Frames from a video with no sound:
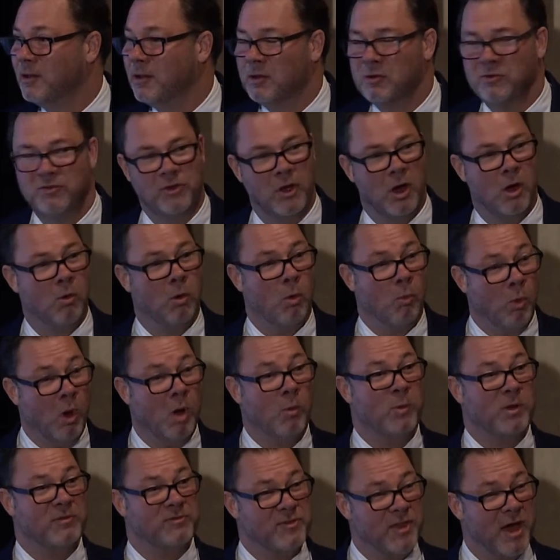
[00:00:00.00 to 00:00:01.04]
So
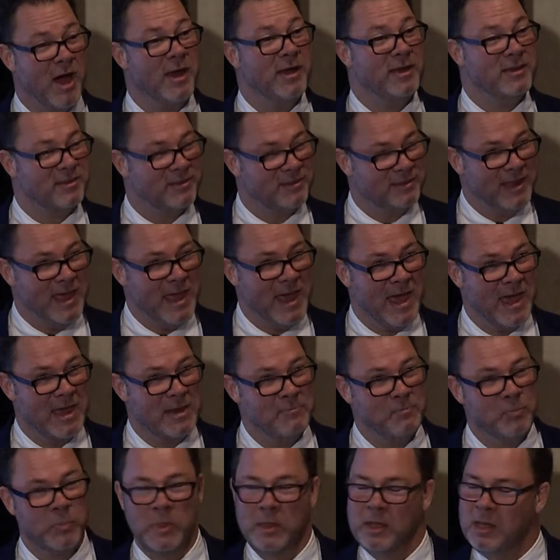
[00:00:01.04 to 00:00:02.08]
what we've done
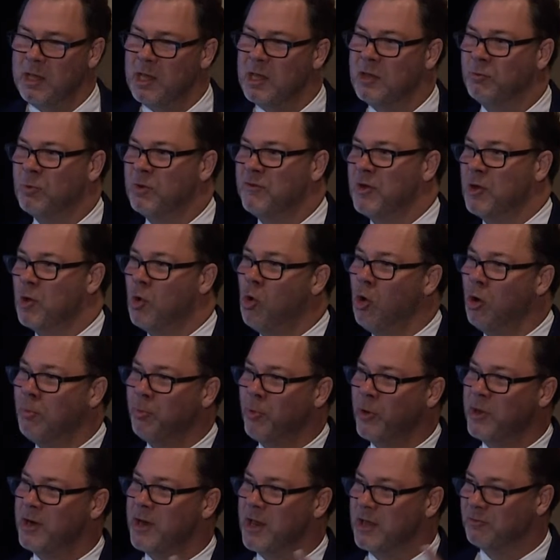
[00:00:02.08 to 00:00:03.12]
instead is we've
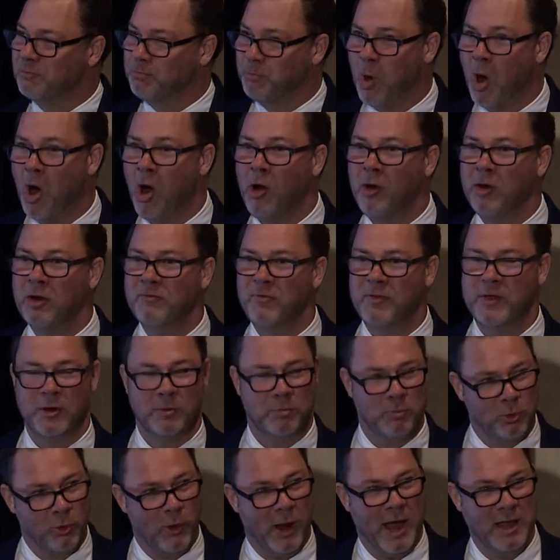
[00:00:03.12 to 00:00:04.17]
incorporated as part of their
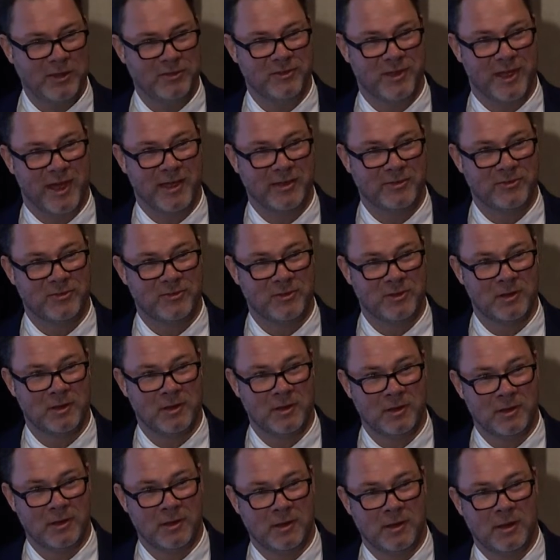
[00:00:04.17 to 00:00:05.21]
process
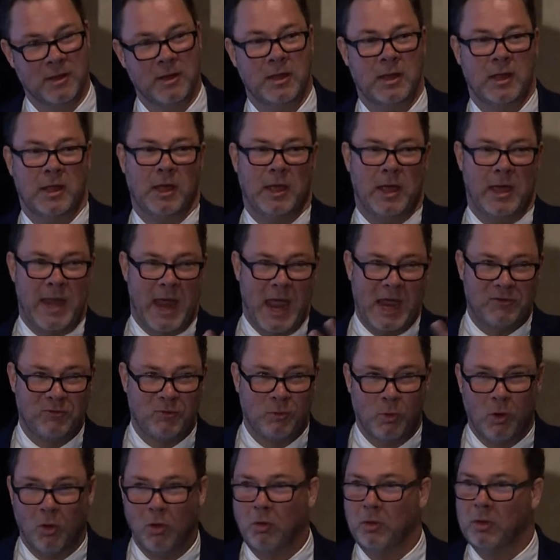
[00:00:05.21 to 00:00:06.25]
an
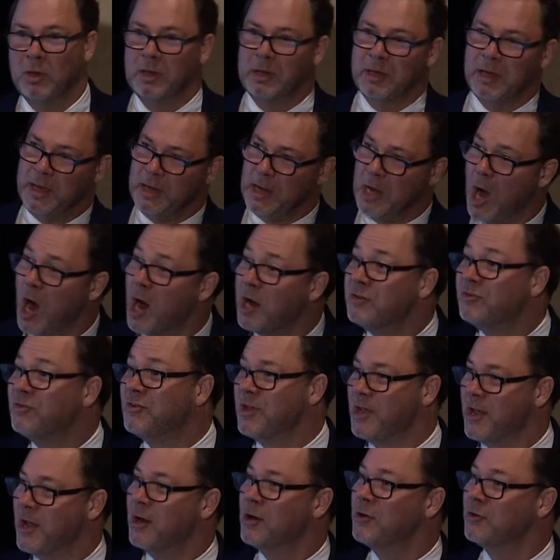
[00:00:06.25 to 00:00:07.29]
actual
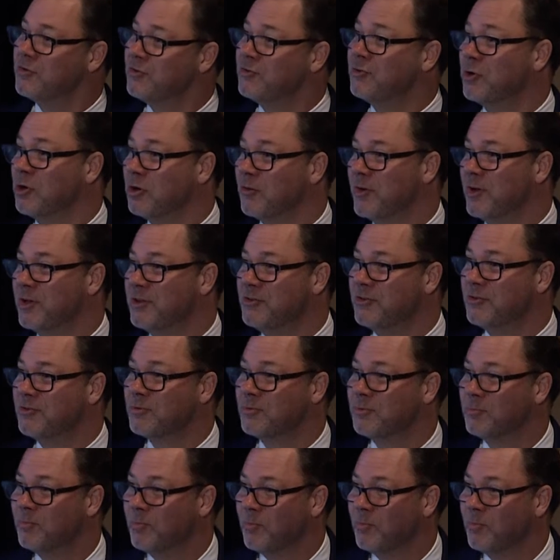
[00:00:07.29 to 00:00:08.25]
concierge service